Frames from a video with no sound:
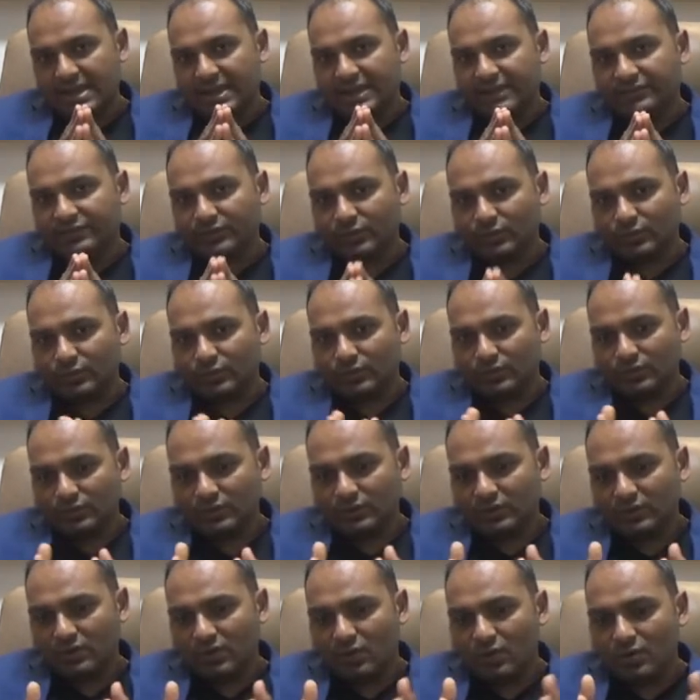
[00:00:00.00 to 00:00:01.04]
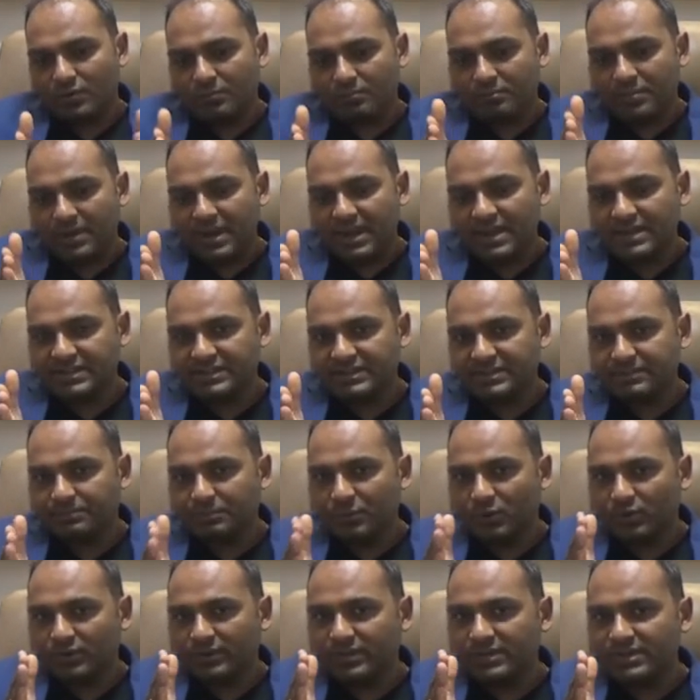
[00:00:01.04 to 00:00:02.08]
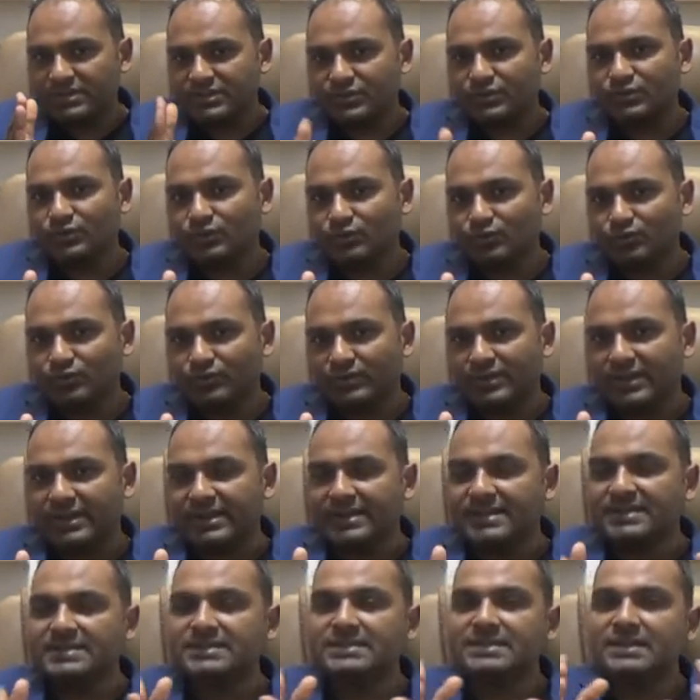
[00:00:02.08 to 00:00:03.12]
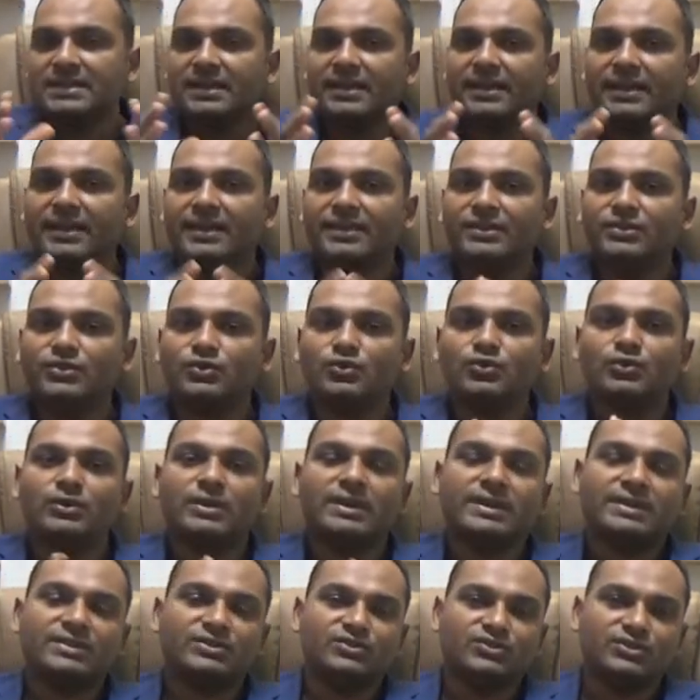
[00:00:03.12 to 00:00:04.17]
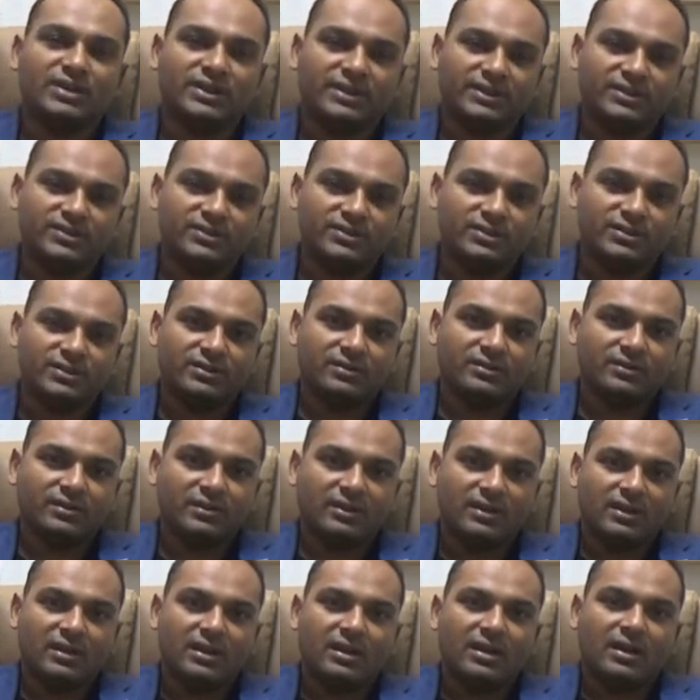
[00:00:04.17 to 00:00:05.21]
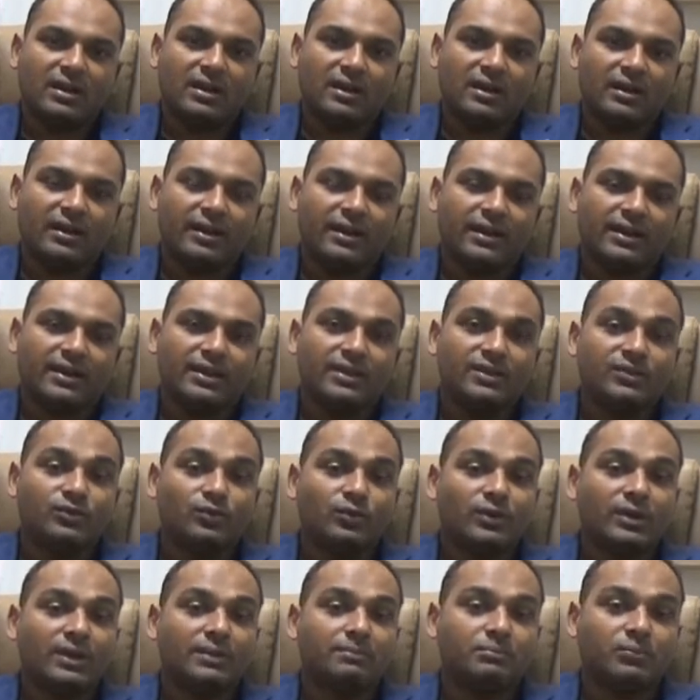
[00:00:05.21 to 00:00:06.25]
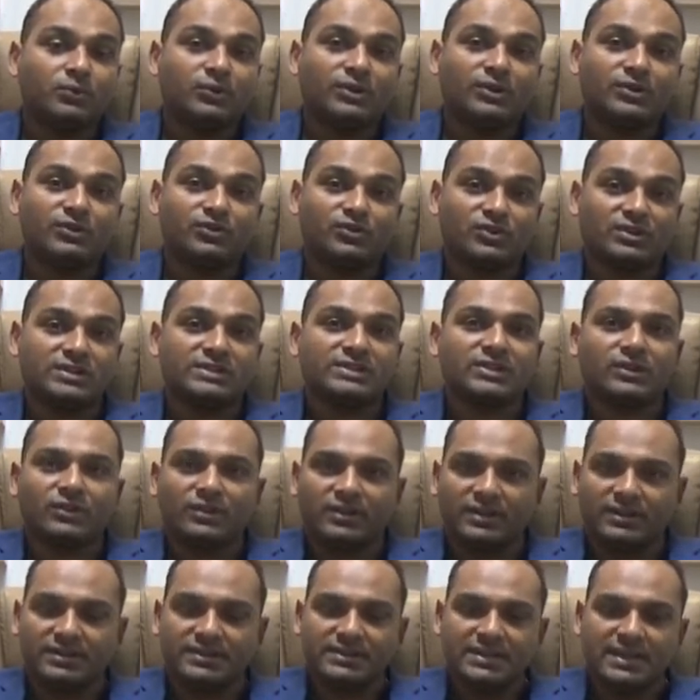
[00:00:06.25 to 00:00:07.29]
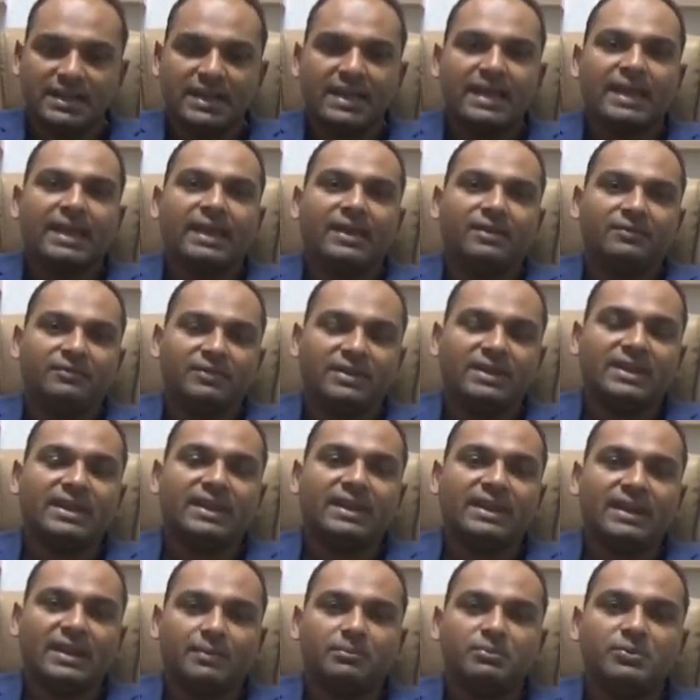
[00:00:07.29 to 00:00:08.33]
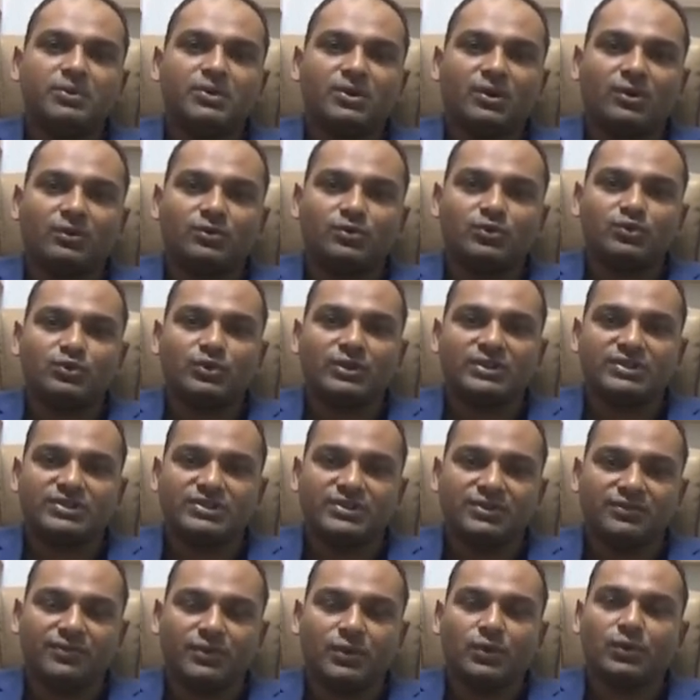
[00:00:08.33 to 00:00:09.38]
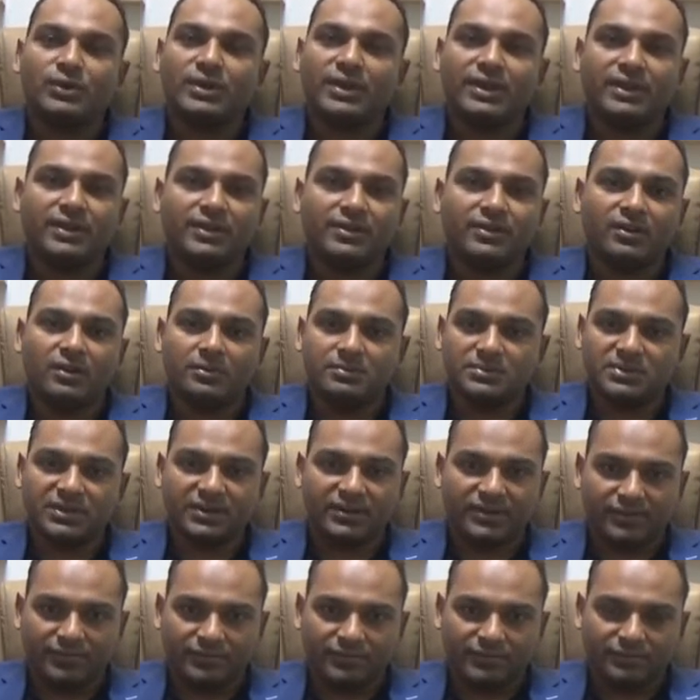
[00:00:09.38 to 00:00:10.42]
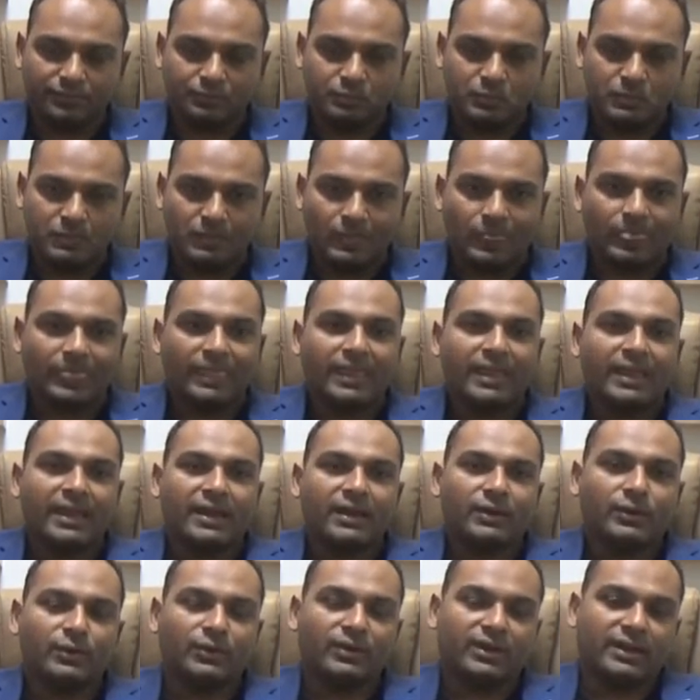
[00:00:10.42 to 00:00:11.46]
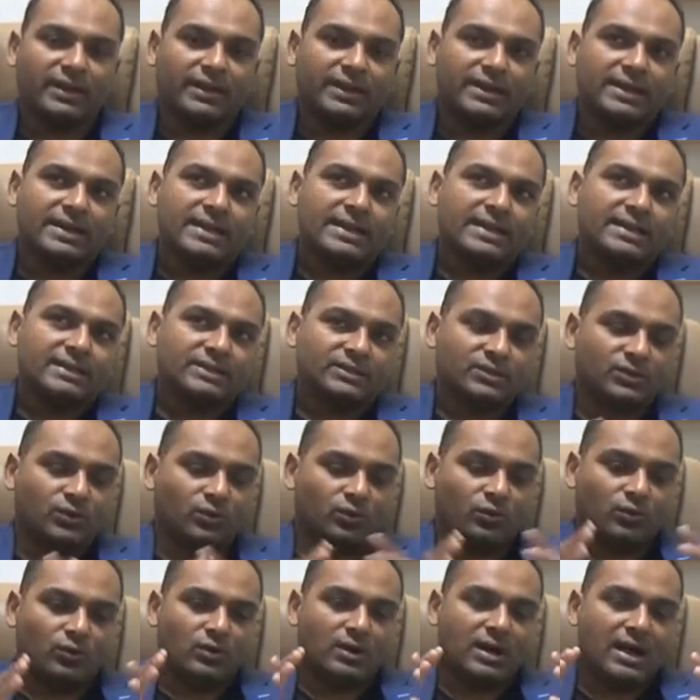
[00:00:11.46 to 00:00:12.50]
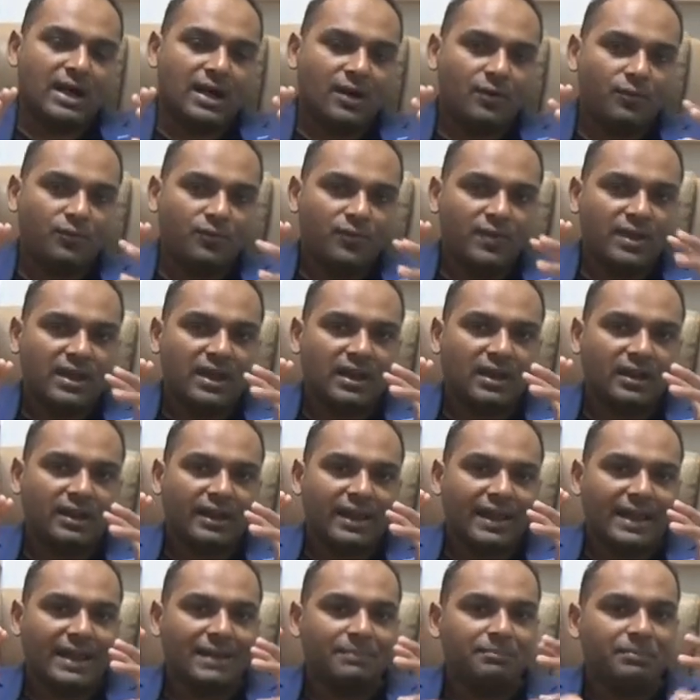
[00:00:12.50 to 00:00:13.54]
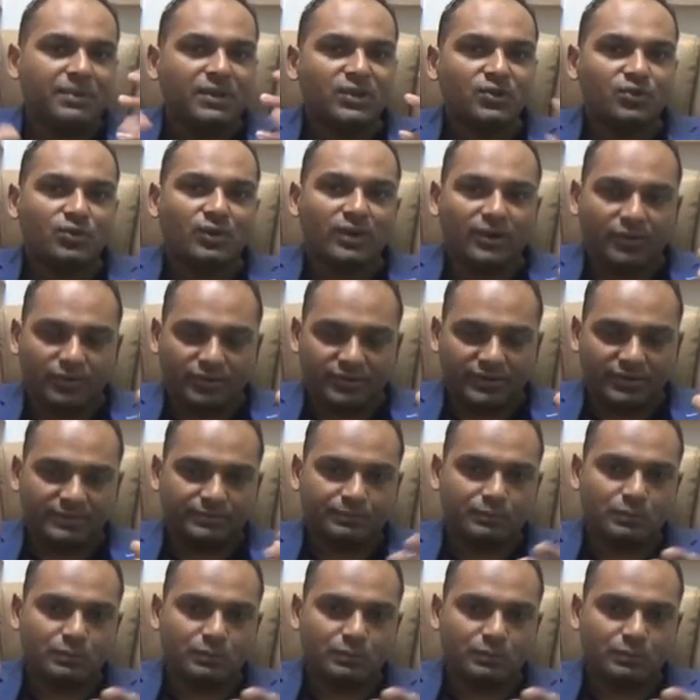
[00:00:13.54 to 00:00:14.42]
so based upon these 2 things you can judge and you can put a trust on us, and we can help you out to achieve your career objectives. Okay, so how we are helping you out?